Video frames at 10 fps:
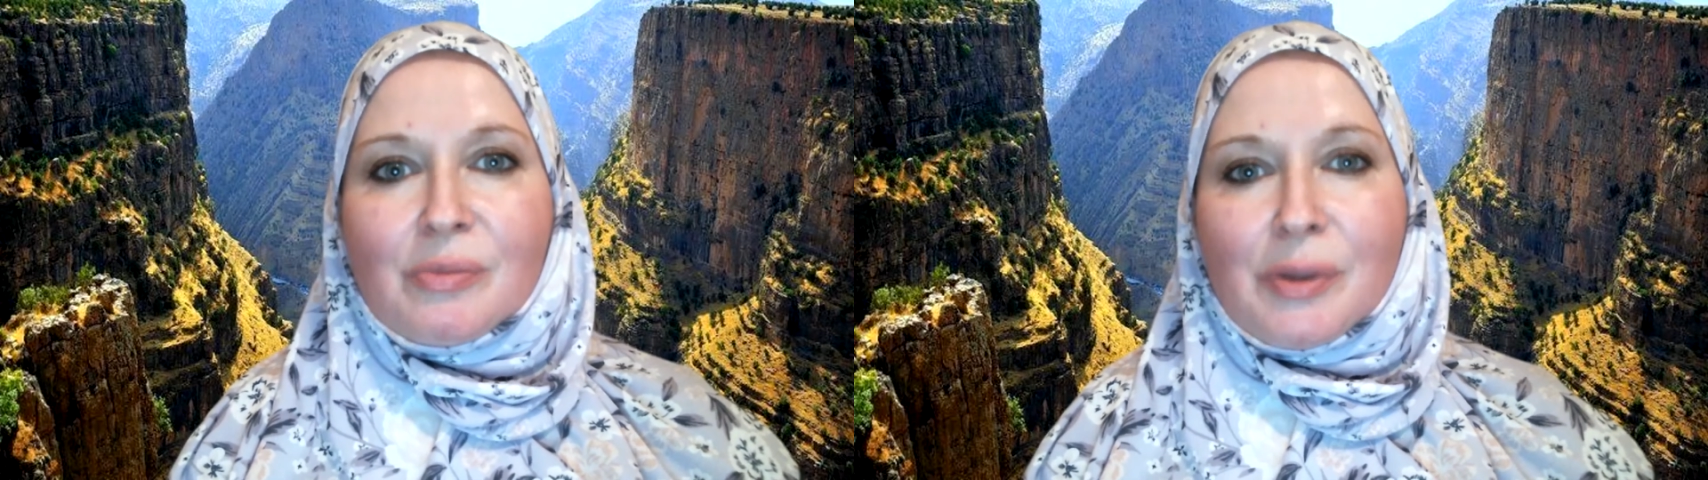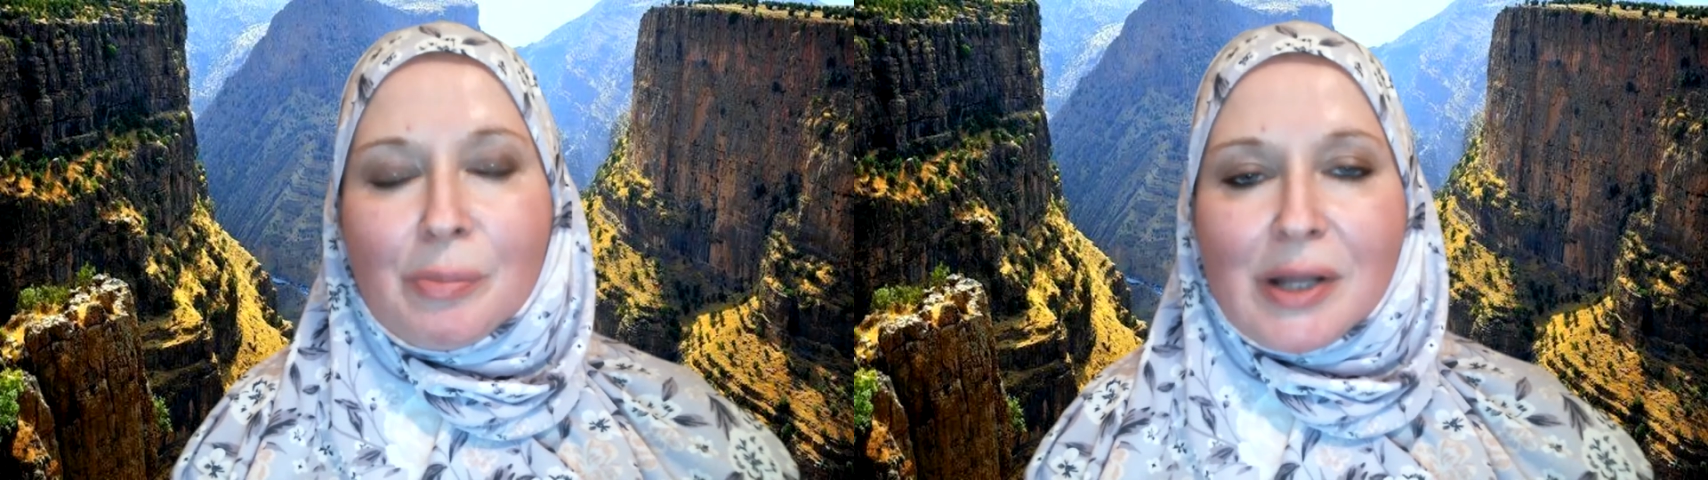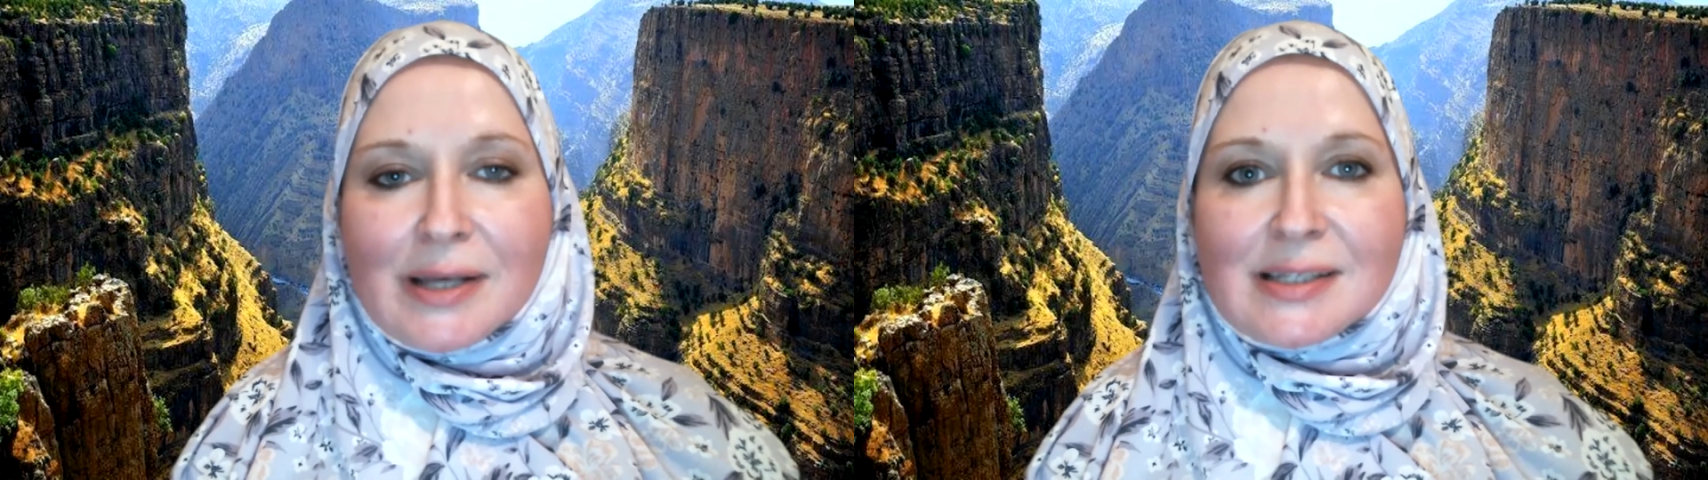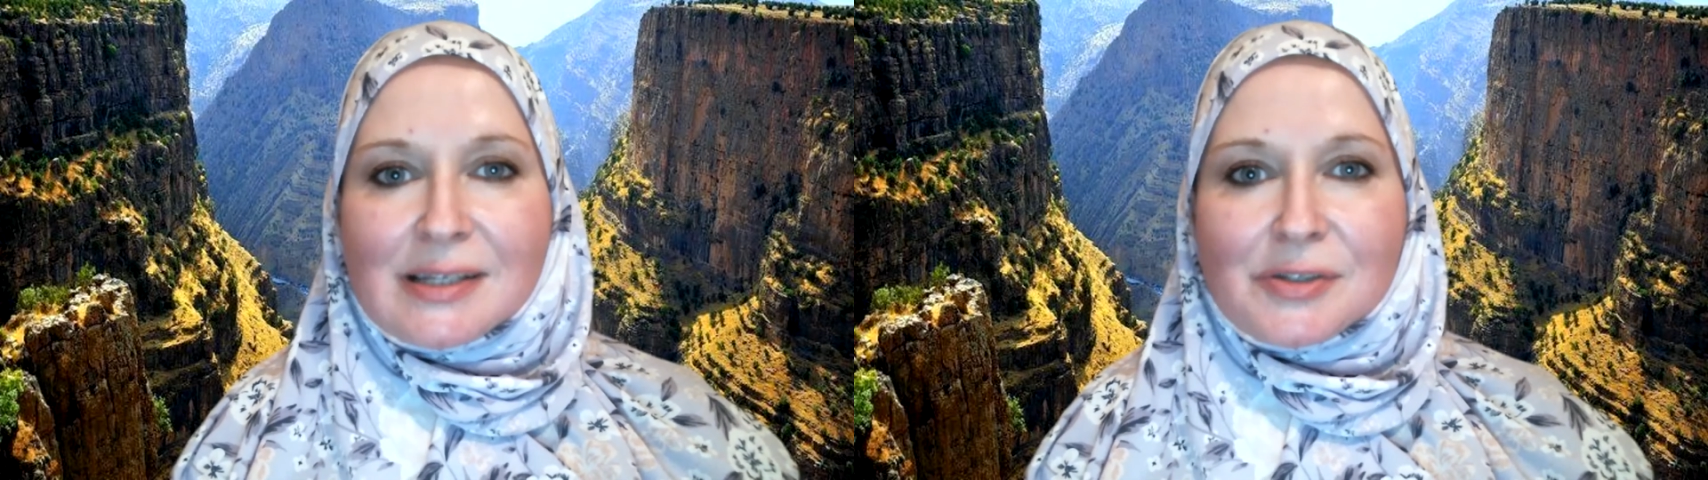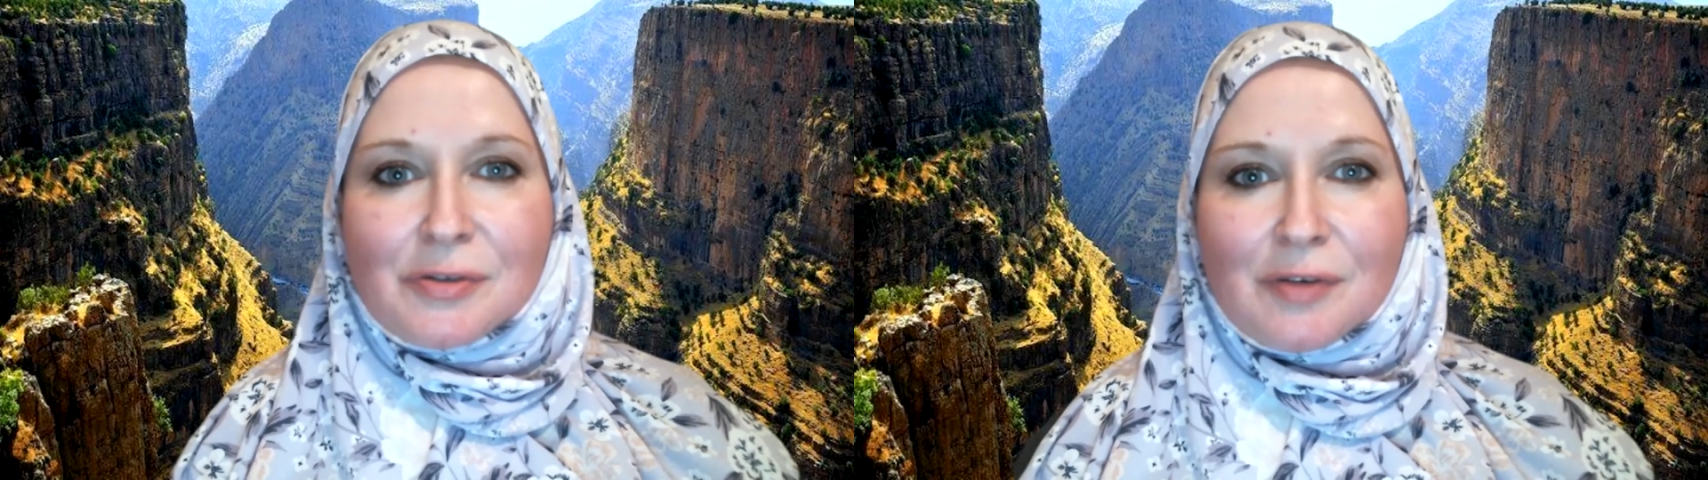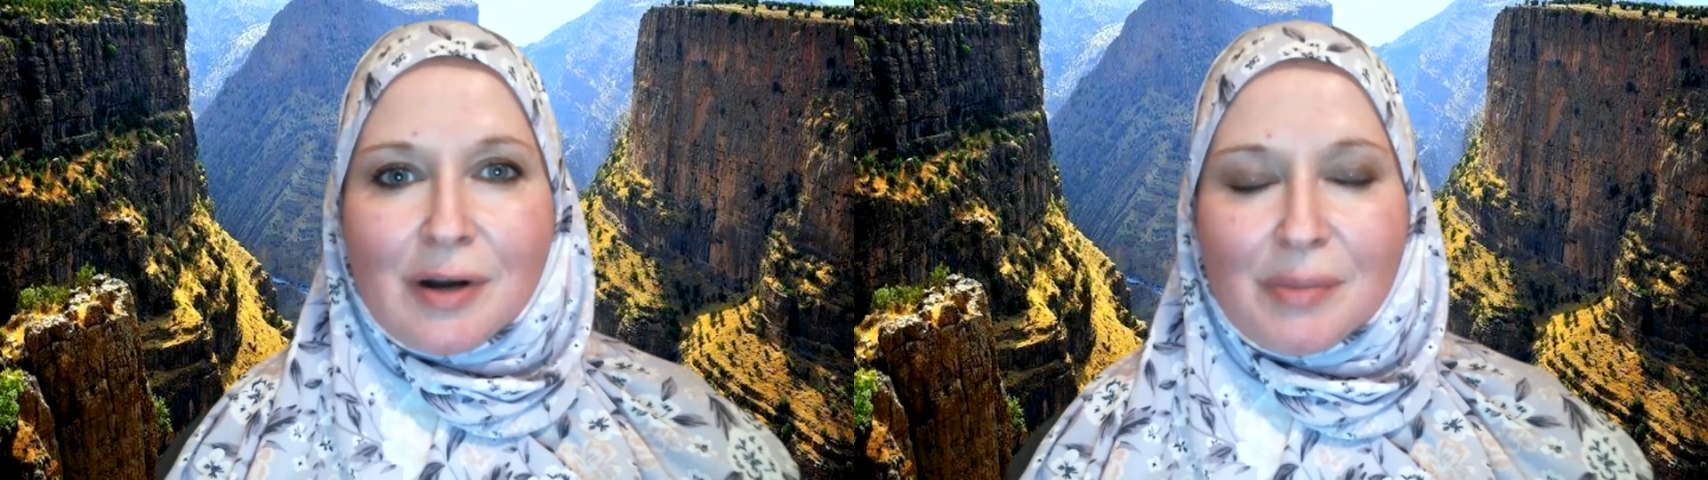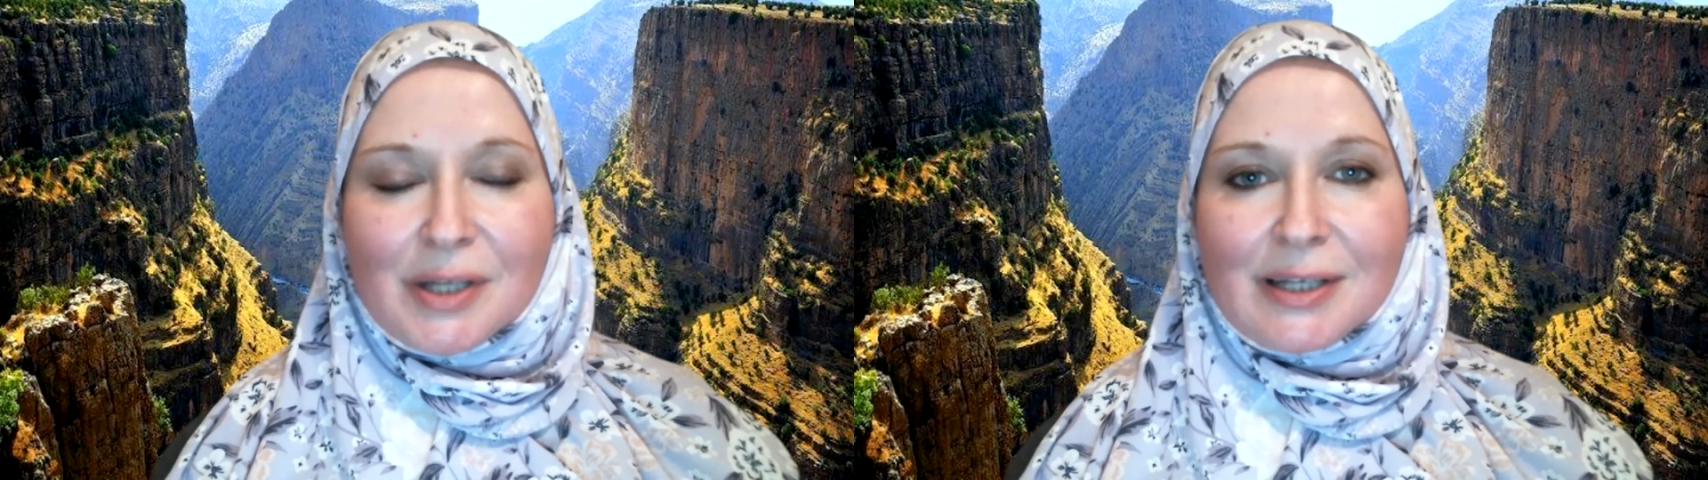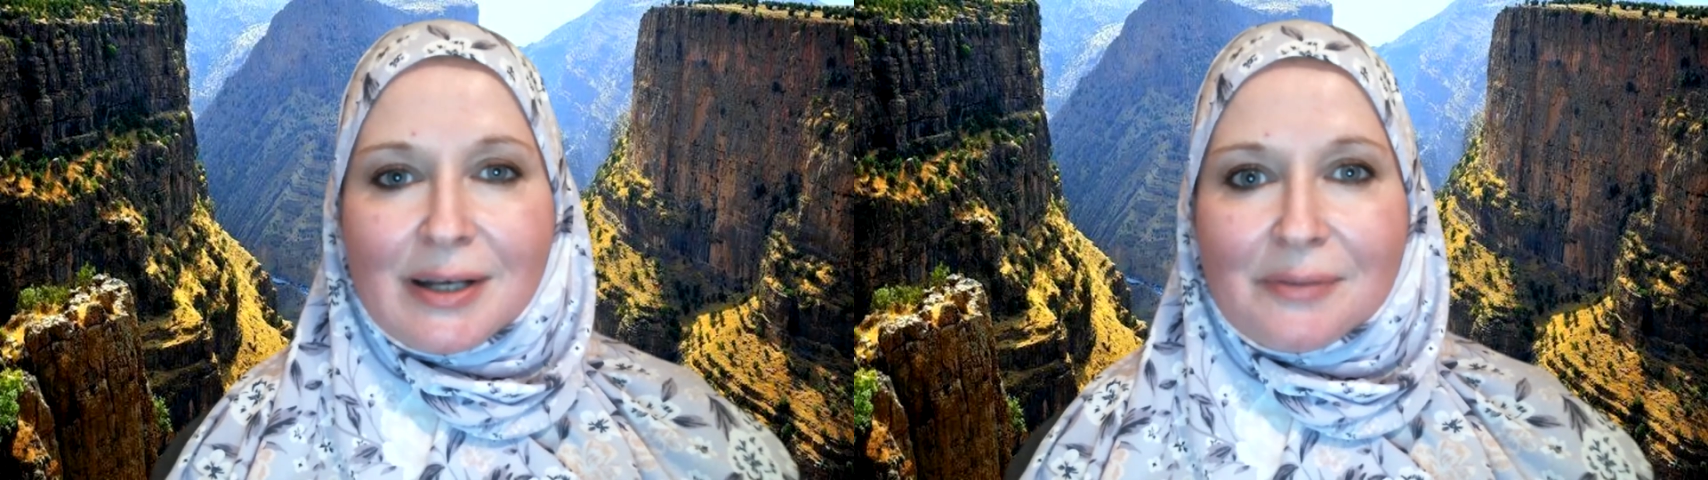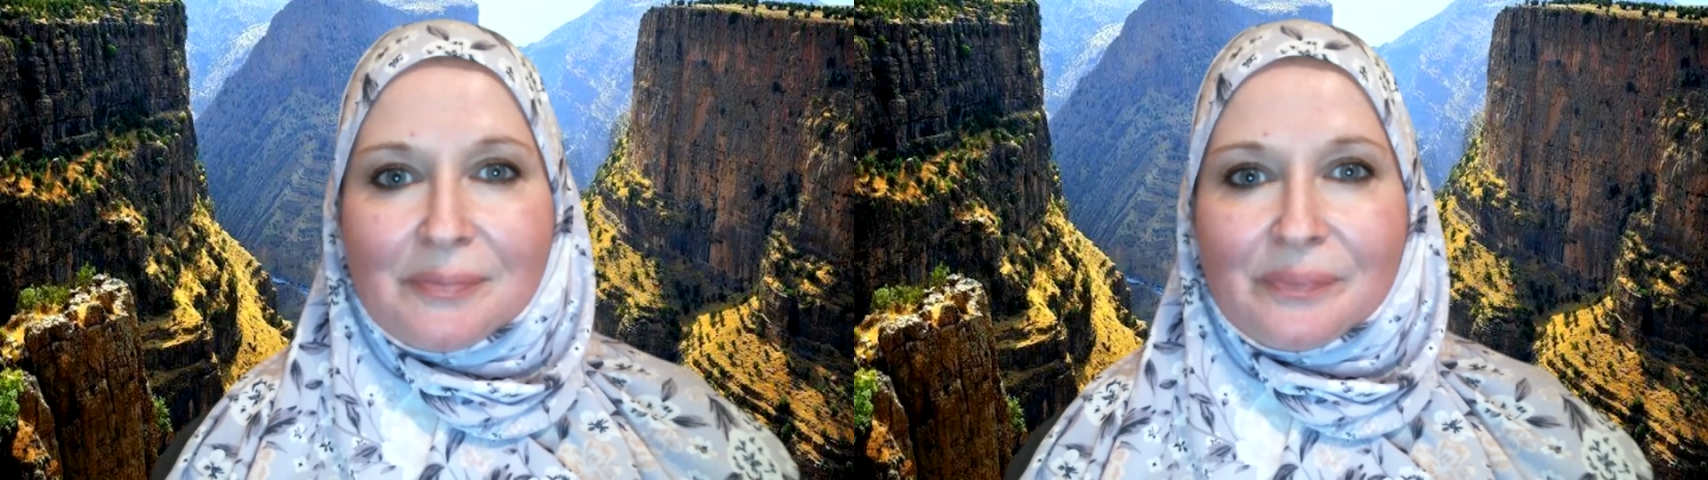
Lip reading: the blessings of Ramadan.